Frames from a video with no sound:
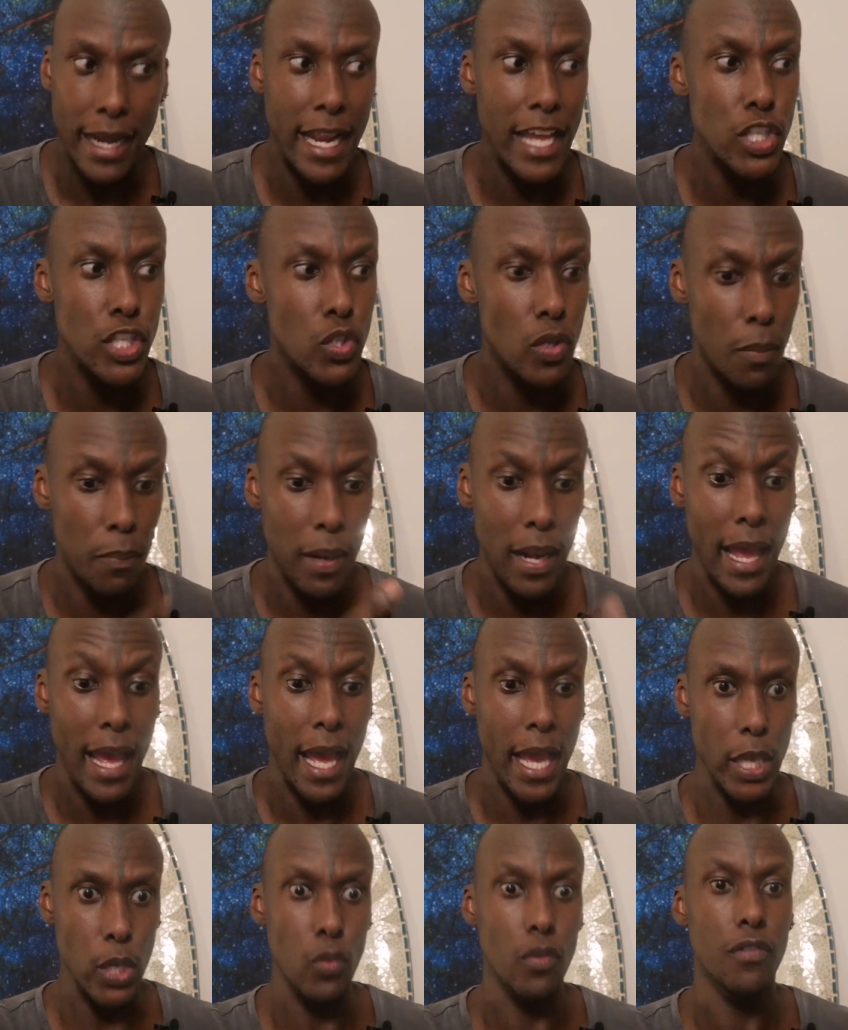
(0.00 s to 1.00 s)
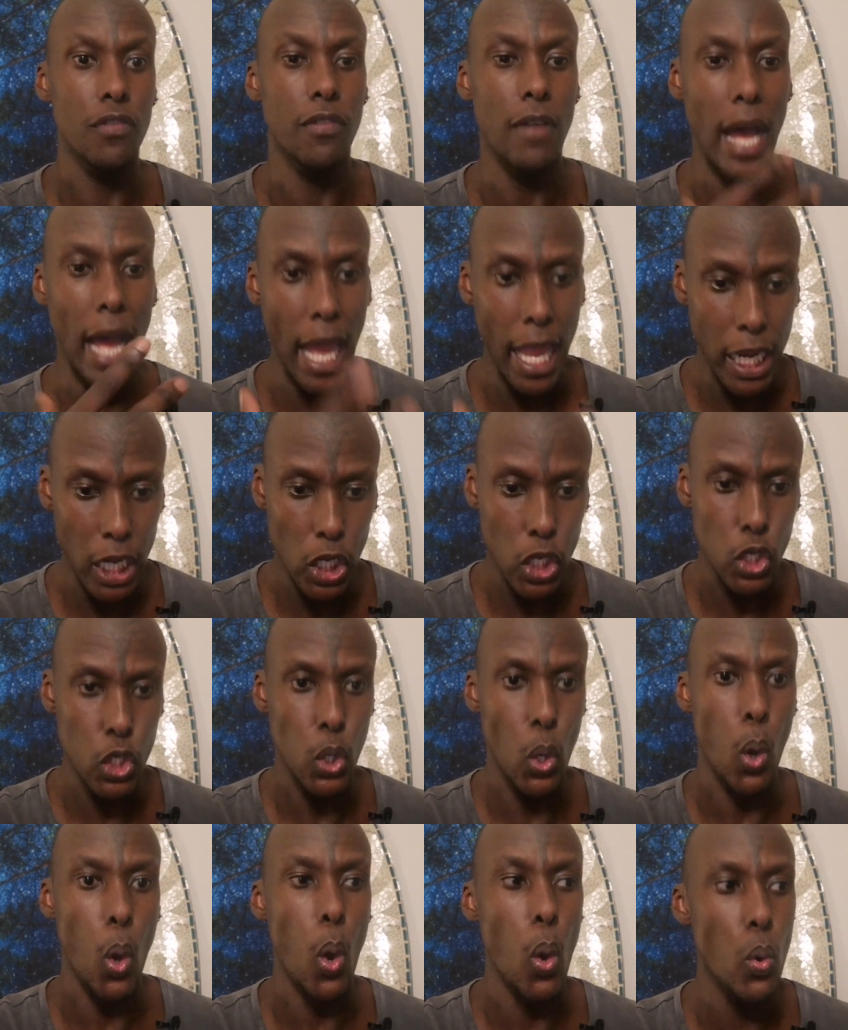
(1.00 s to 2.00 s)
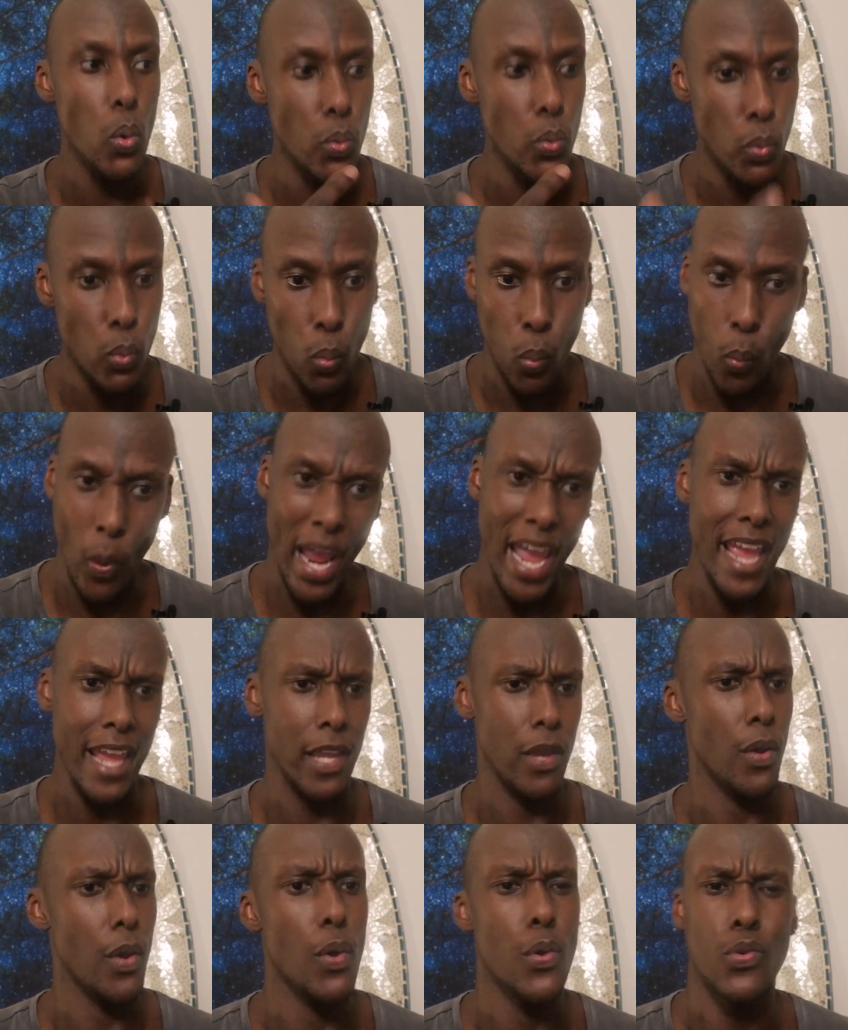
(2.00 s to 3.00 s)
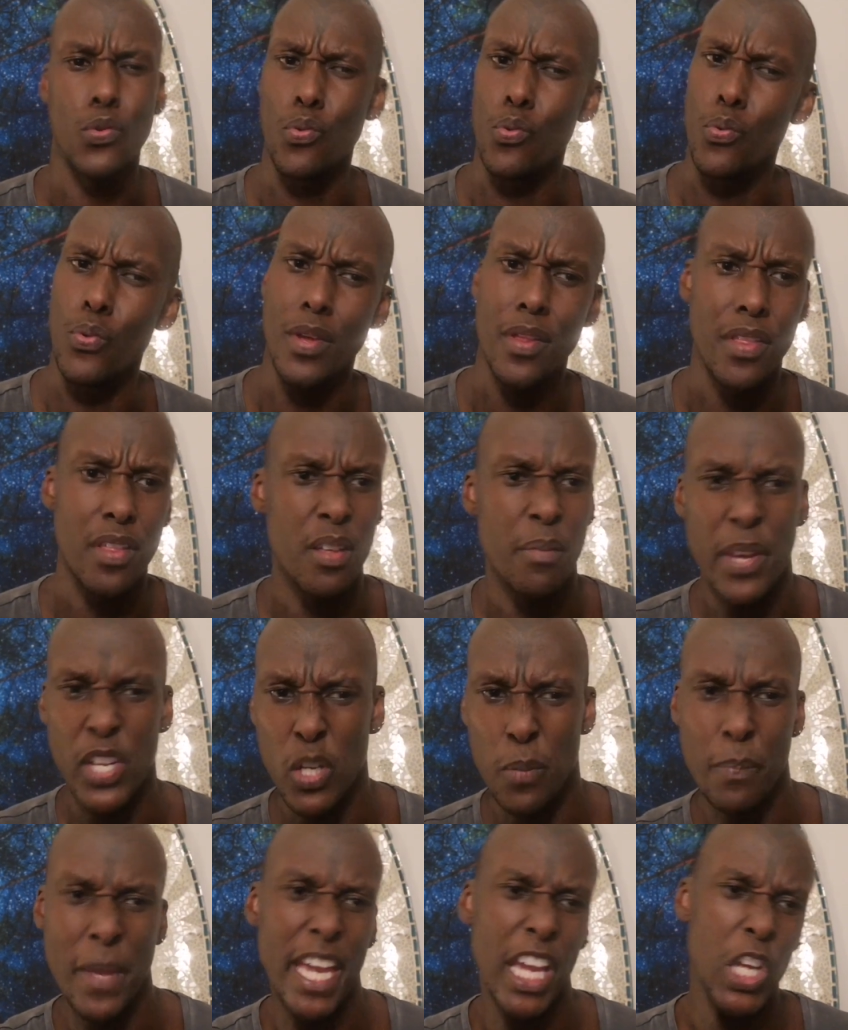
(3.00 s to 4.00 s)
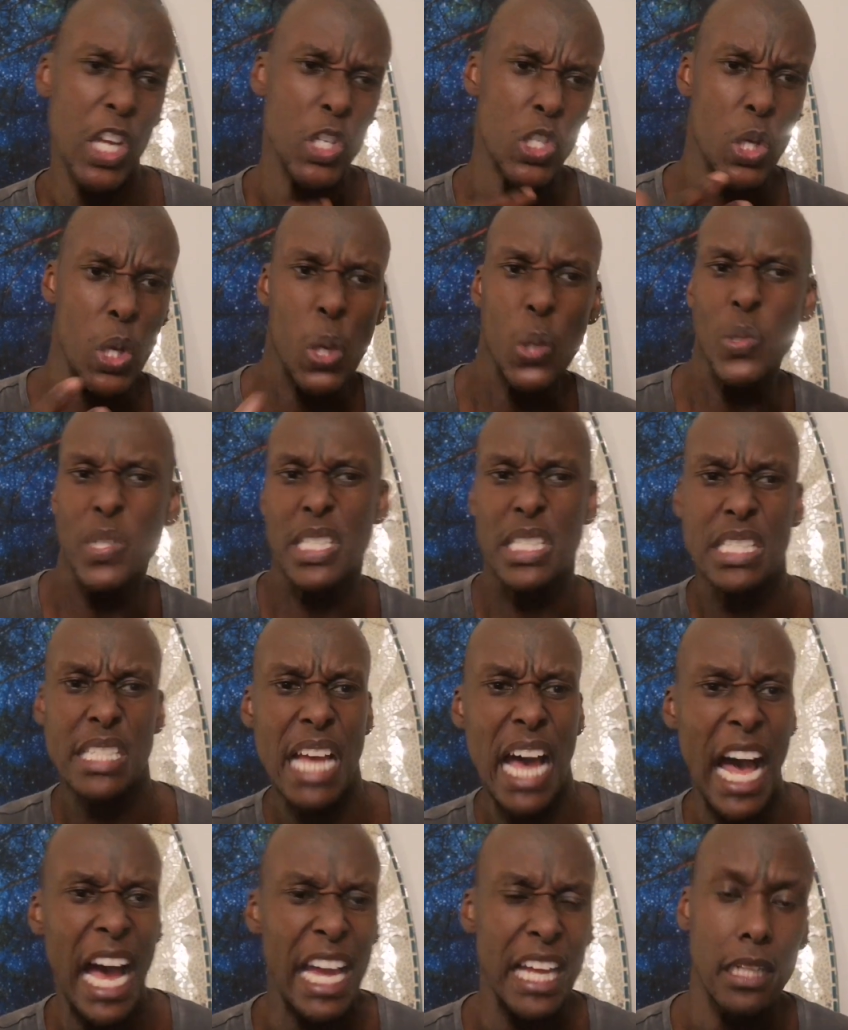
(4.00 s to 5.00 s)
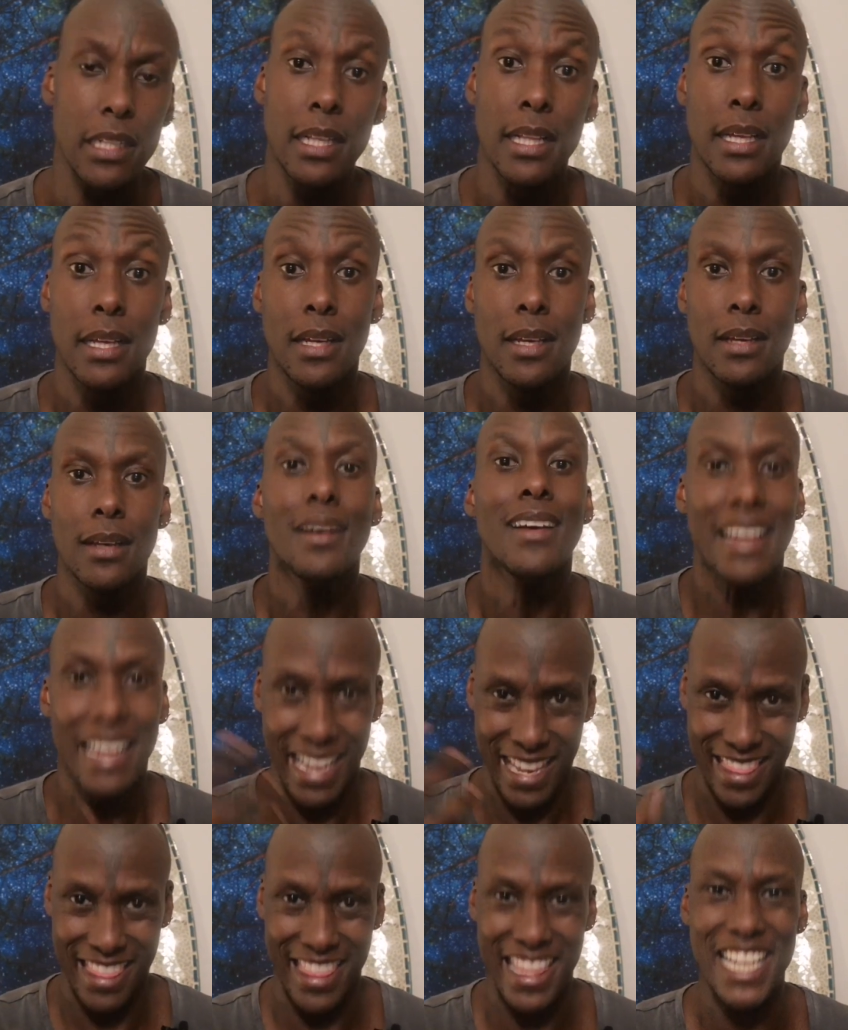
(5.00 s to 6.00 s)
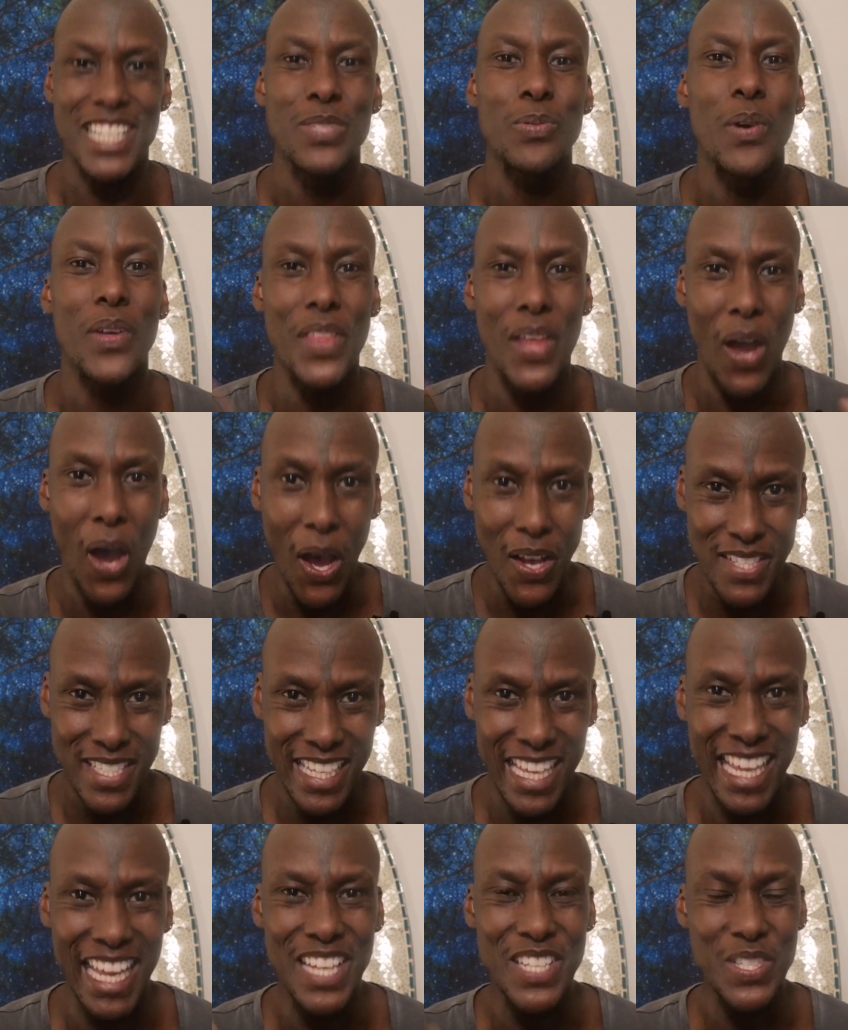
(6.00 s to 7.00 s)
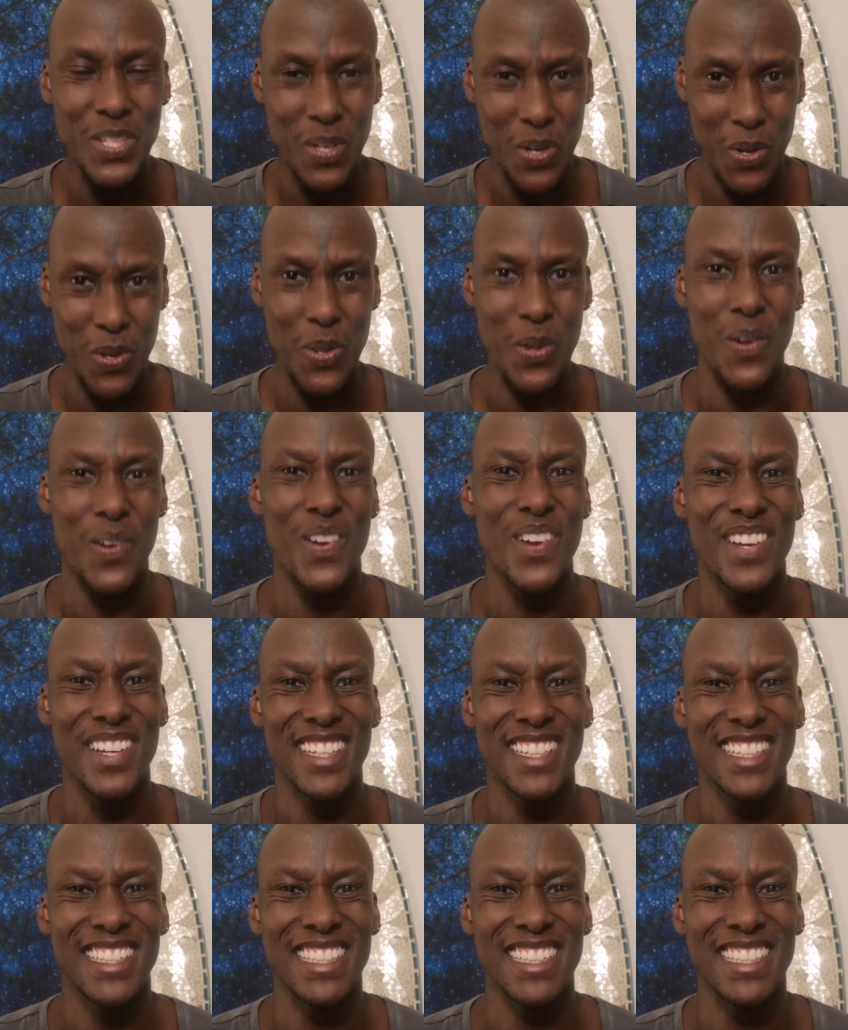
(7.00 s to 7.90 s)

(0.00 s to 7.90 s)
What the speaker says: And as you apply, you find your own way, your own rhythm, and you make it your own style. And that's what they're asking us to do.